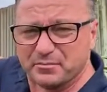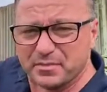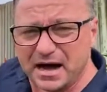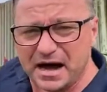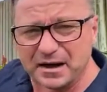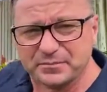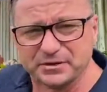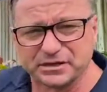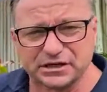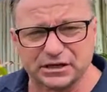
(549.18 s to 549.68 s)

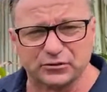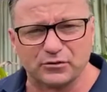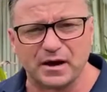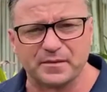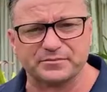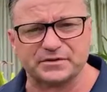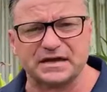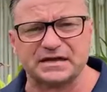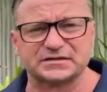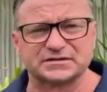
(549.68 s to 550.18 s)
barbecue
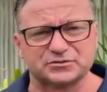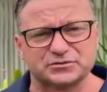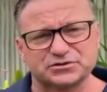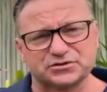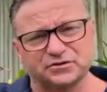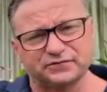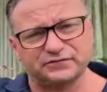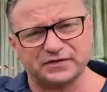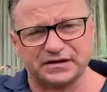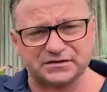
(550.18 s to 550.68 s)
up there, so he's
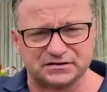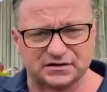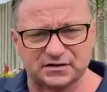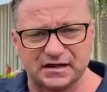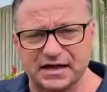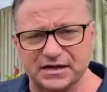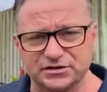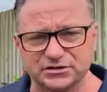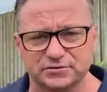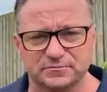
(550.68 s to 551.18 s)
got
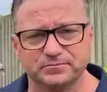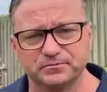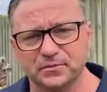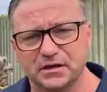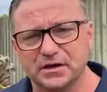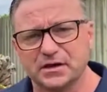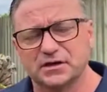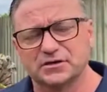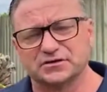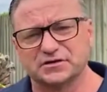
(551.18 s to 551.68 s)
ventilation.
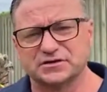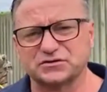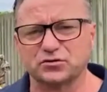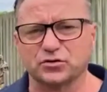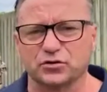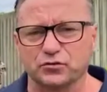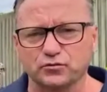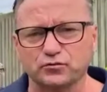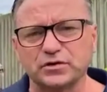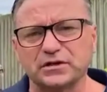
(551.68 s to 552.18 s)
So he's still
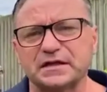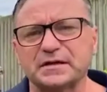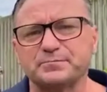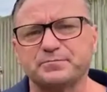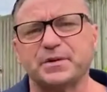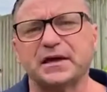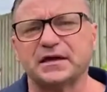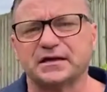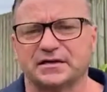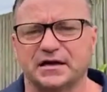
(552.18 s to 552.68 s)
got a really
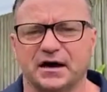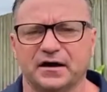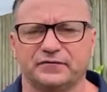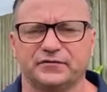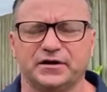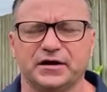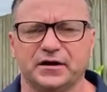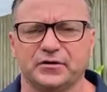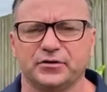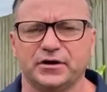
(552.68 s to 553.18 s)
big
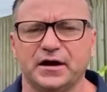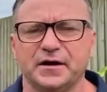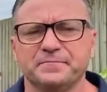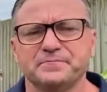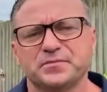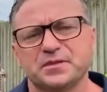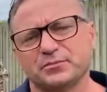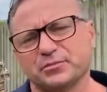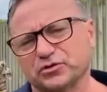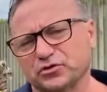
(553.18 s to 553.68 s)
covered area,
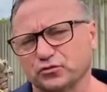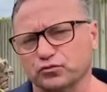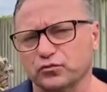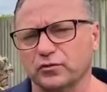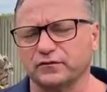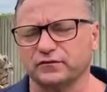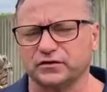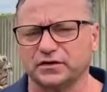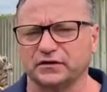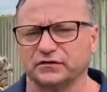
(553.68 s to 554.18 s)
but the
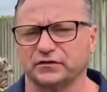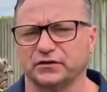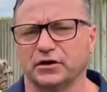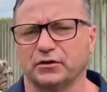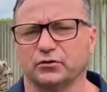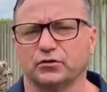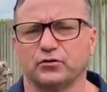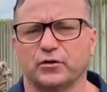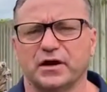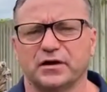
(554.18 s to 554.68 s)
roof doesn't go
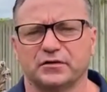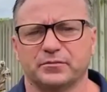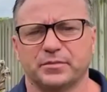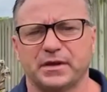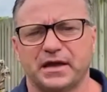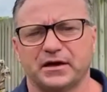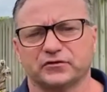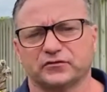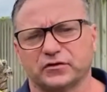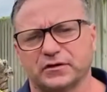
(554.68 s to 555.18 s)
all the way to the
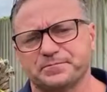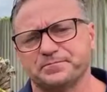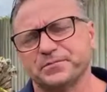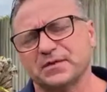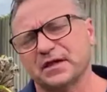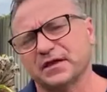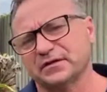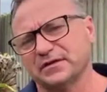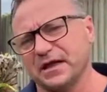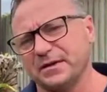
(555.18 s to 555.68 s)
boundary.
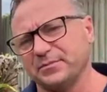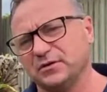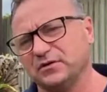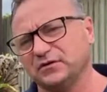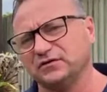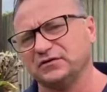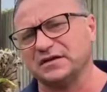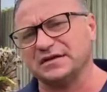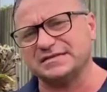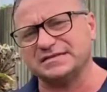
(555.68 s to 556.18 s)
Now,
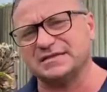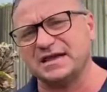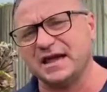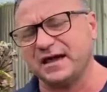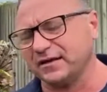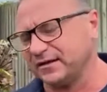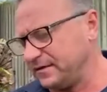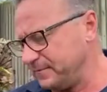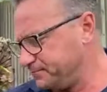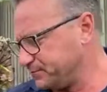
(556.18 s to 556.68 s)
because the
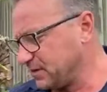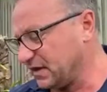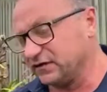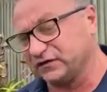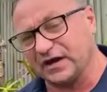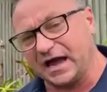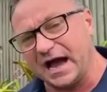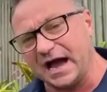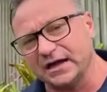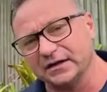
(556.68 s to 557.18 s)
deck
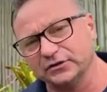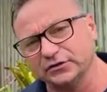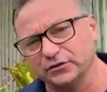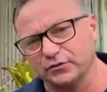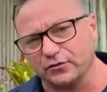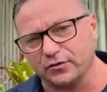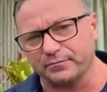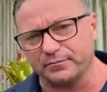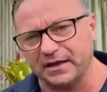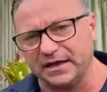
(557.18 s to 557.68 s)
is under
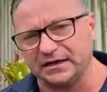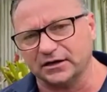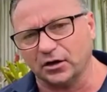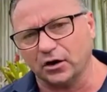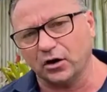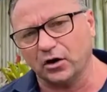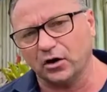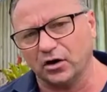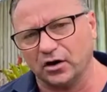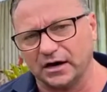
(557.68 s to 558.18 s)
1 metre
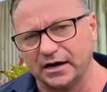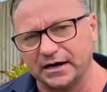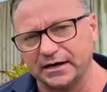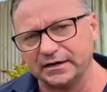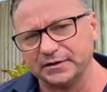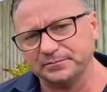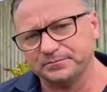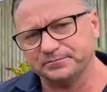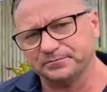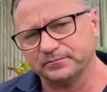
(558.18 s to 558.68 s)

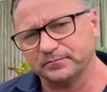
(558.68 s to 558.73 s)
high,